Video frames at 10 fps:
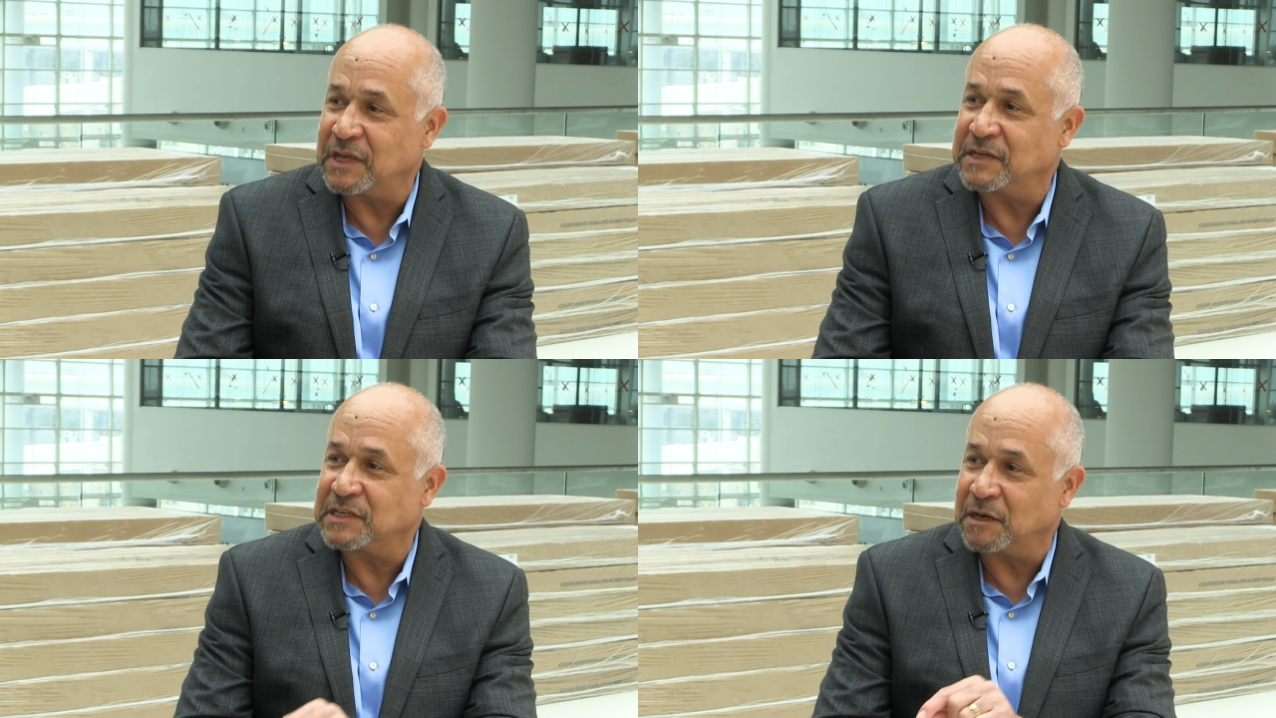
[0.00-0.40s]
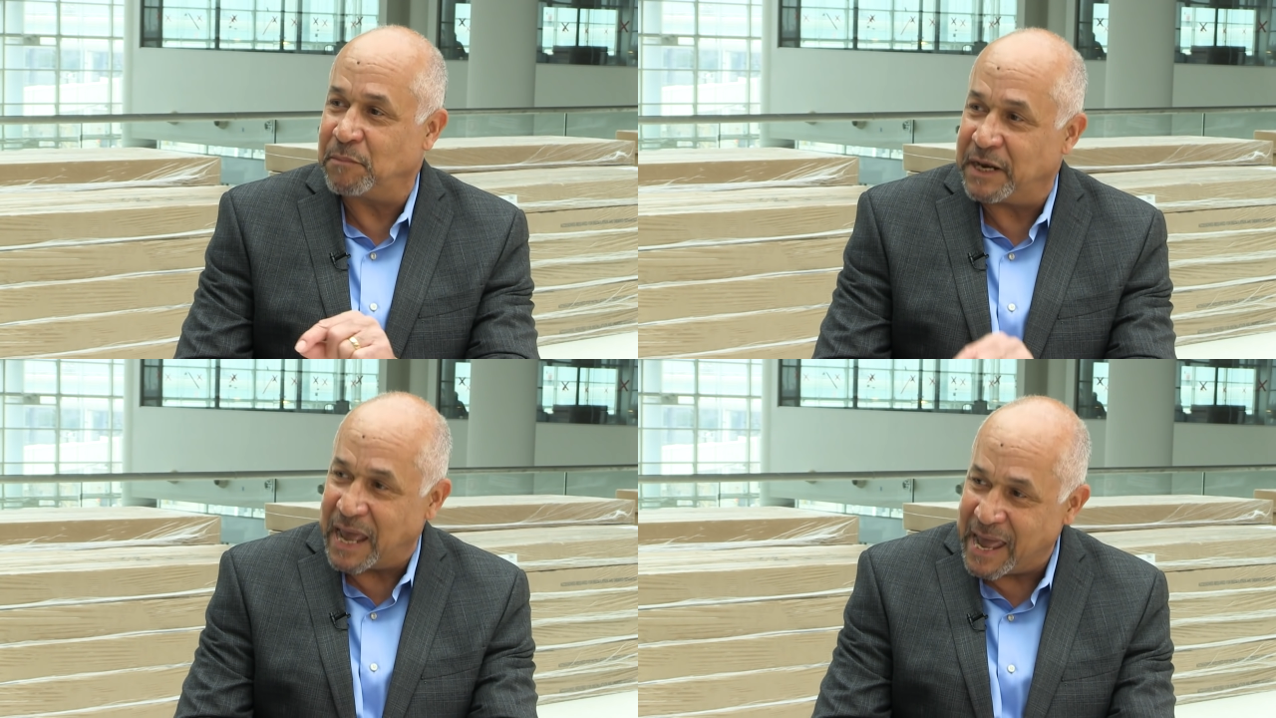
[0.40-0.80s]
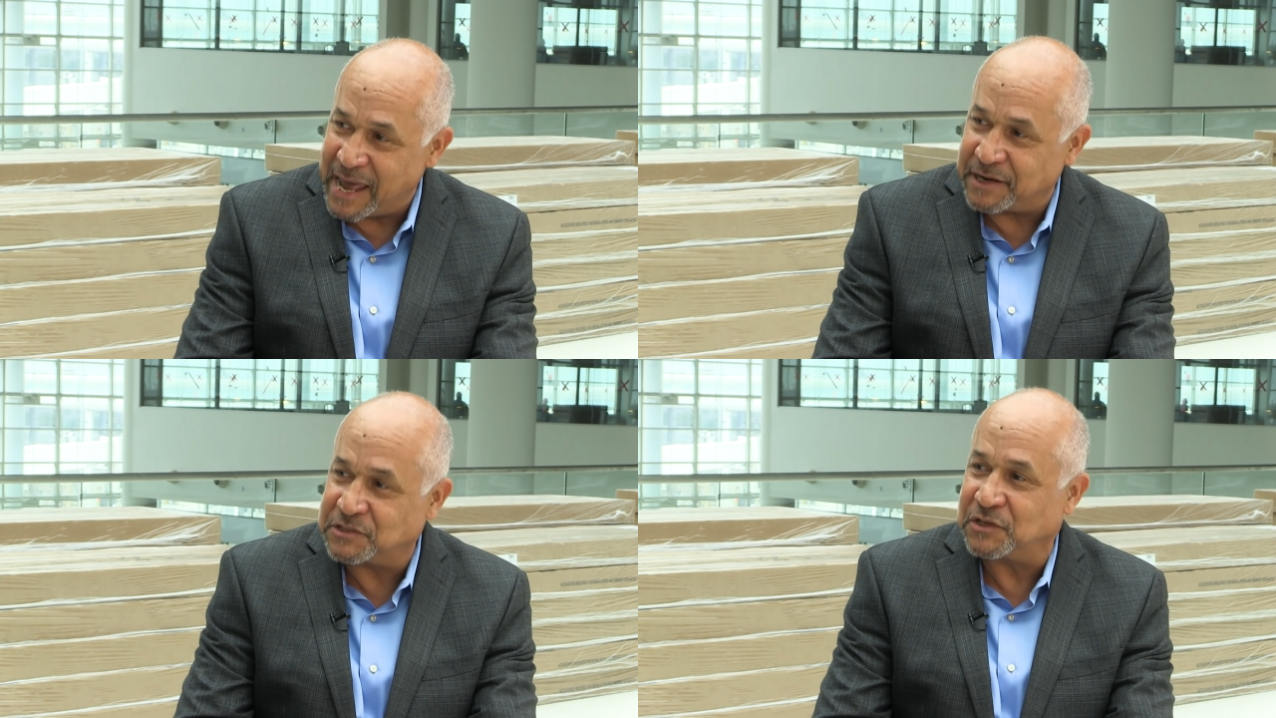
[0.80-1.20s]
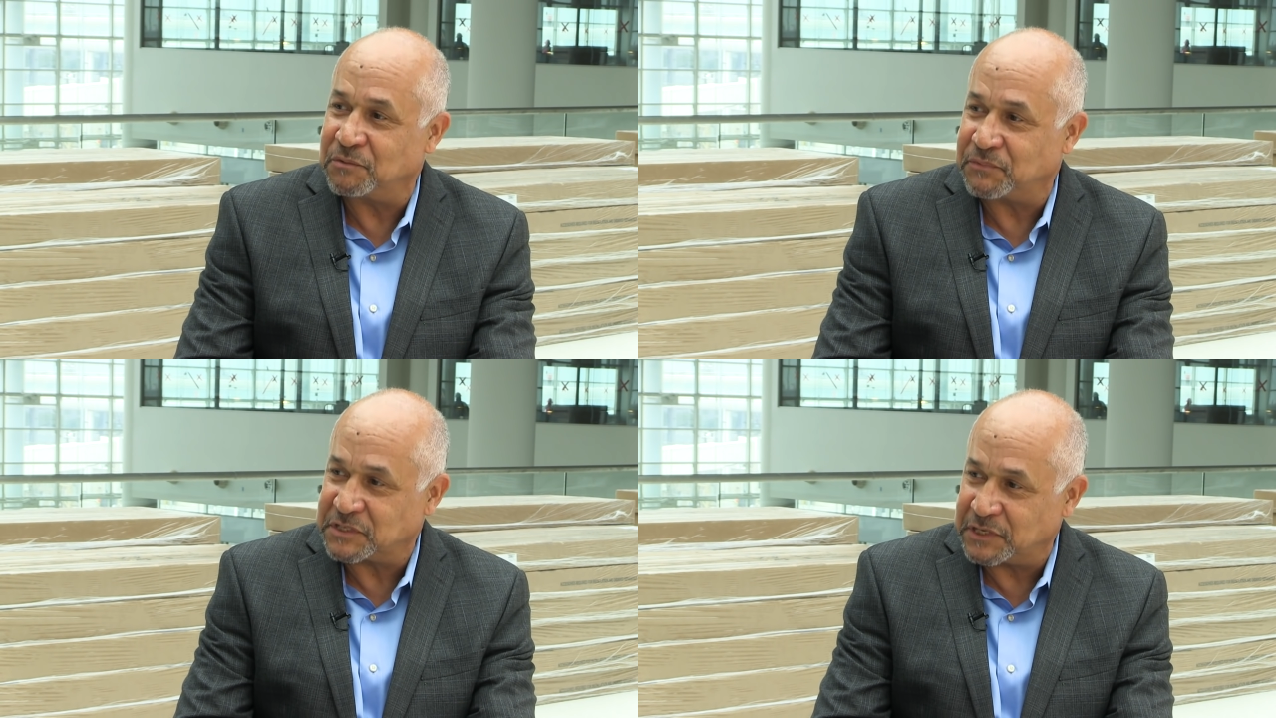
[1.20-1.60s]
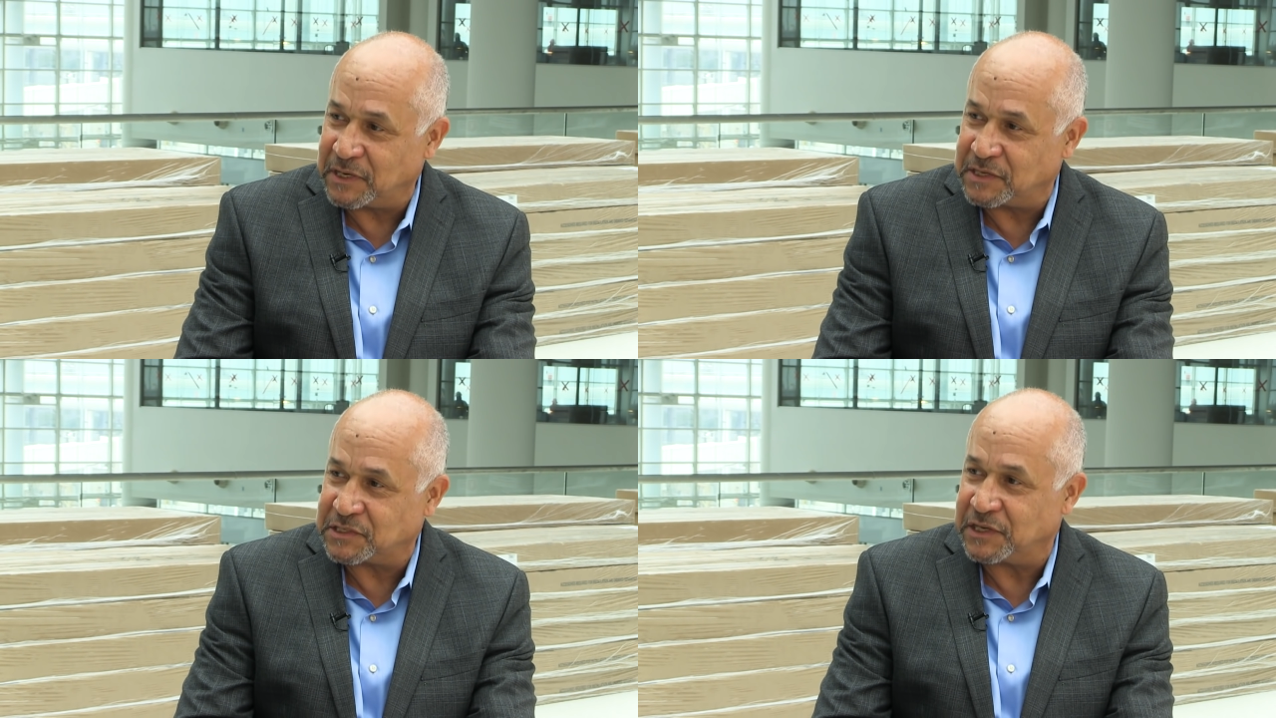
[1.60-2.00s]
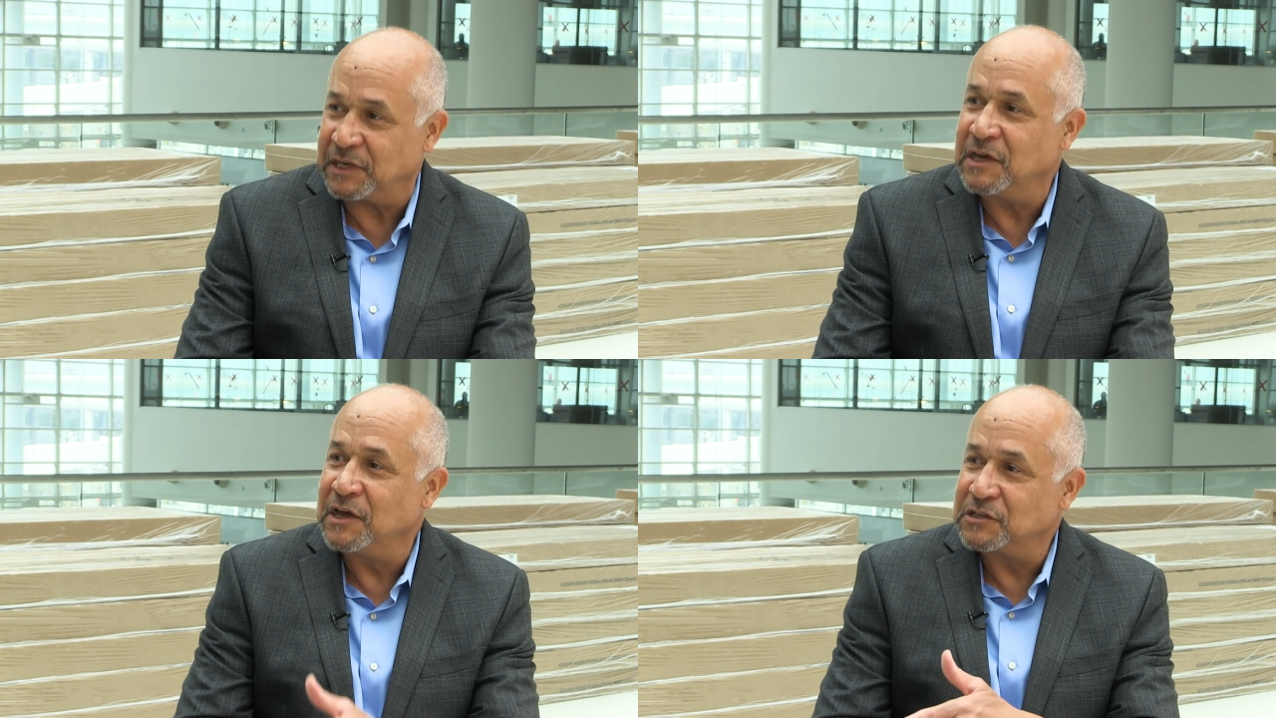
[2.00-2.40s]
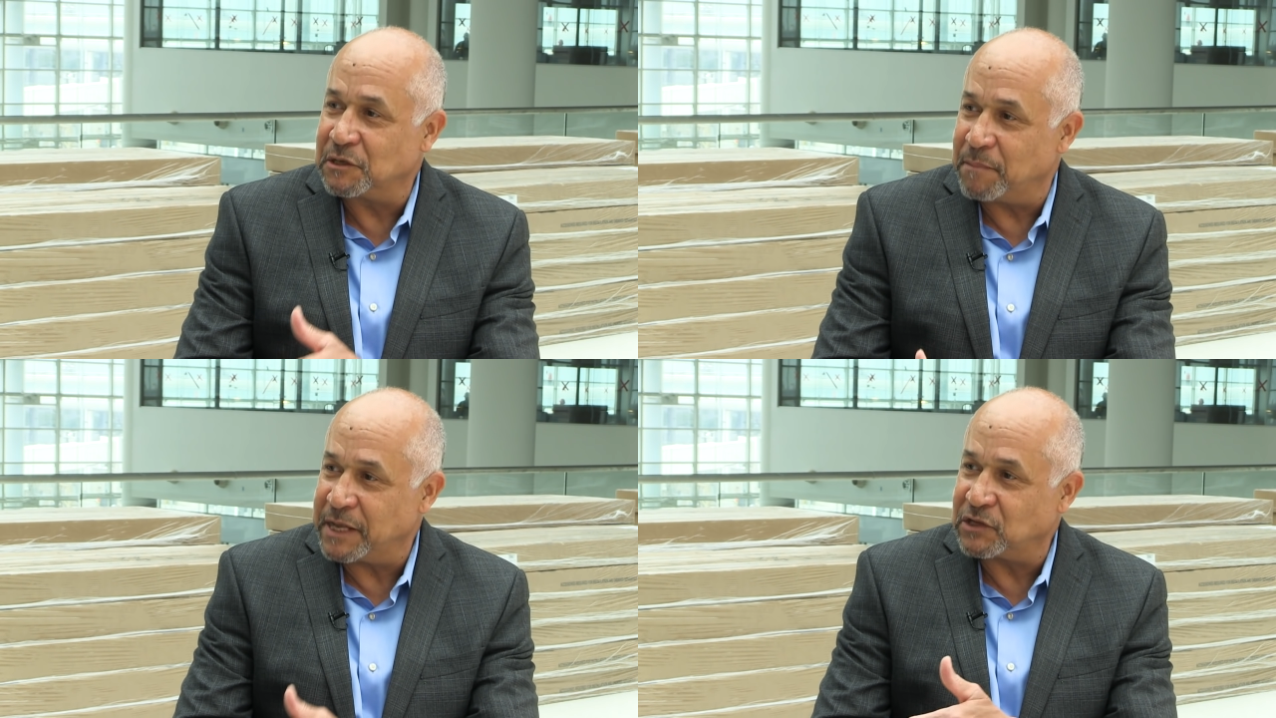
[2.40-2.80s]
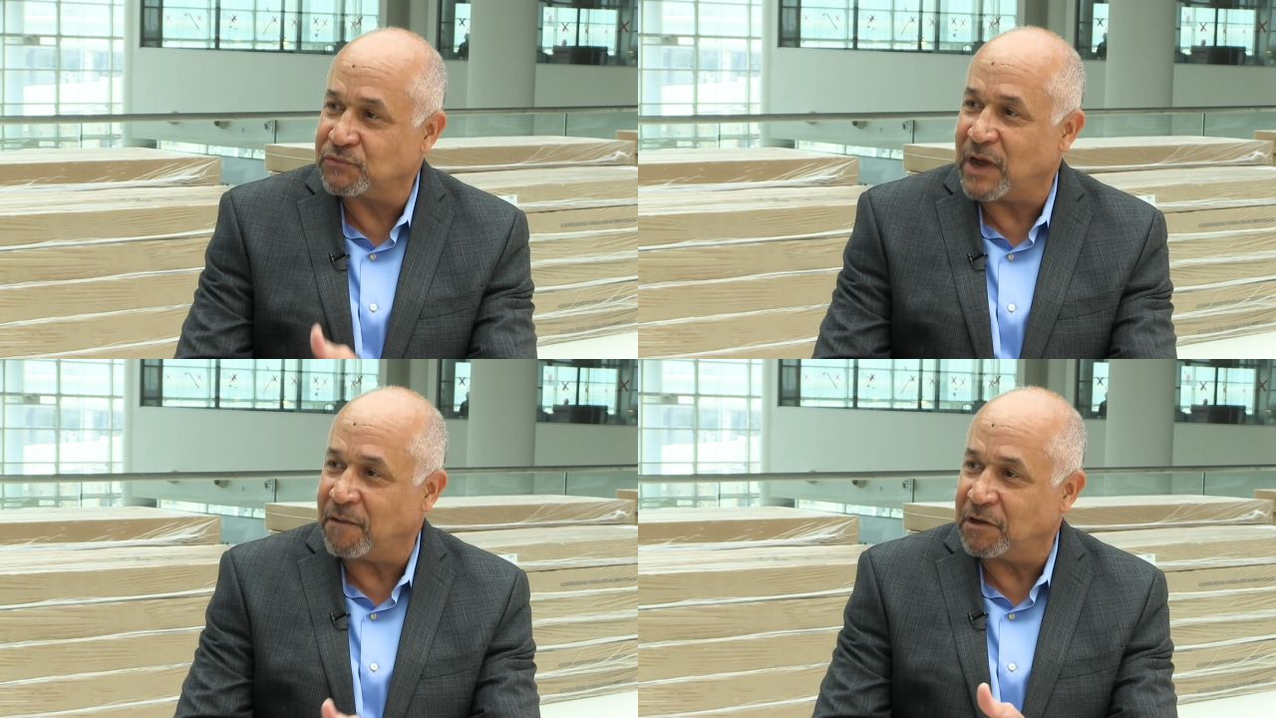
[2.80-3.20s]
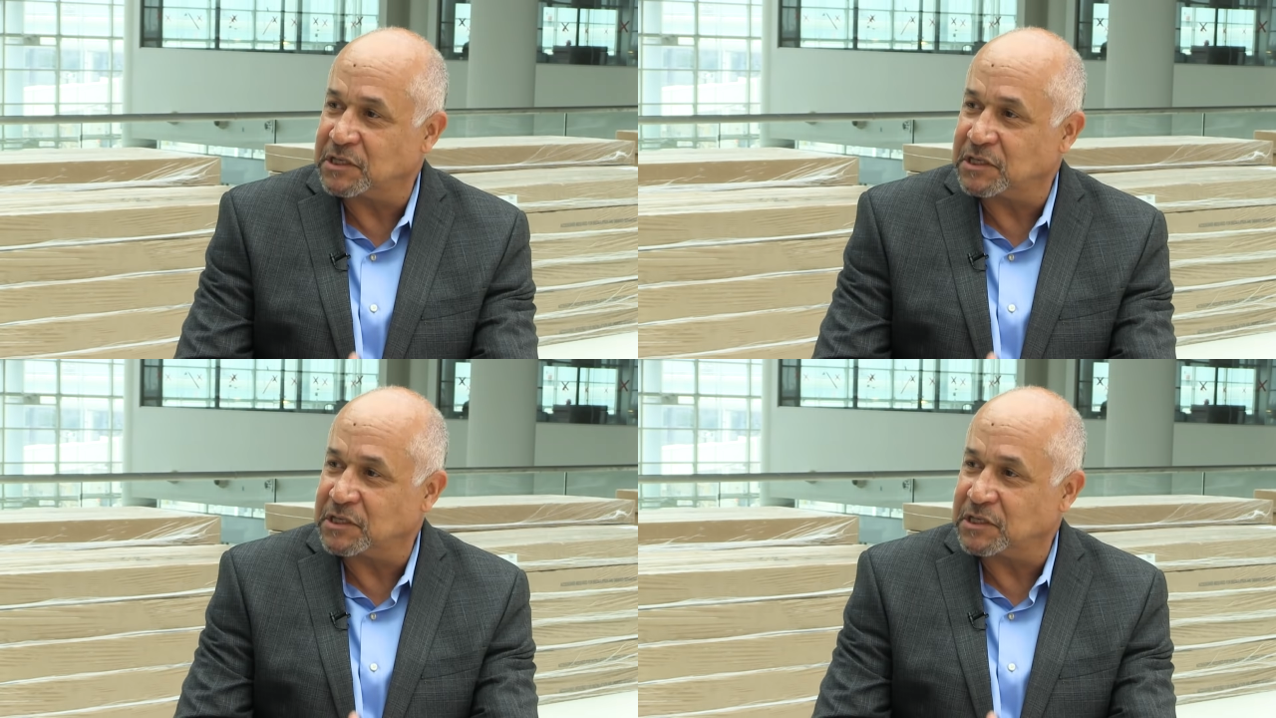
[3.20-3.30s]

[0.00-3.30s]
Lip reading: things that have been added to the facility to make the travel